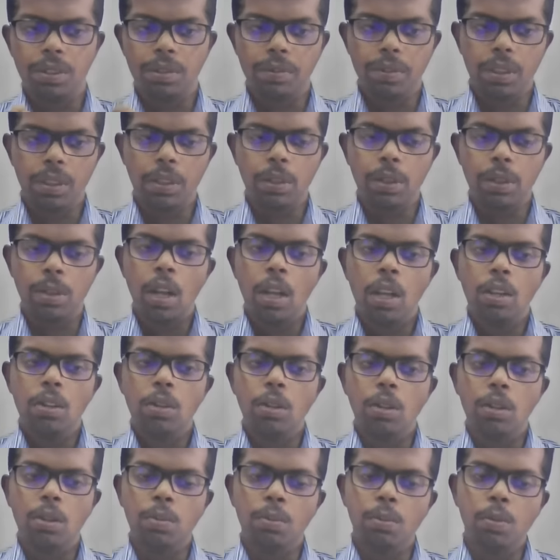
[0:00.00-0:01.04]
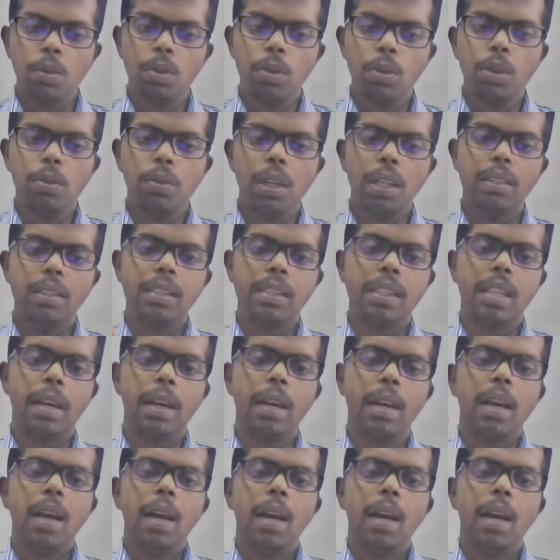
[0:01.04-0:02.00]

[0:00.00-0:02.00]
to move towards the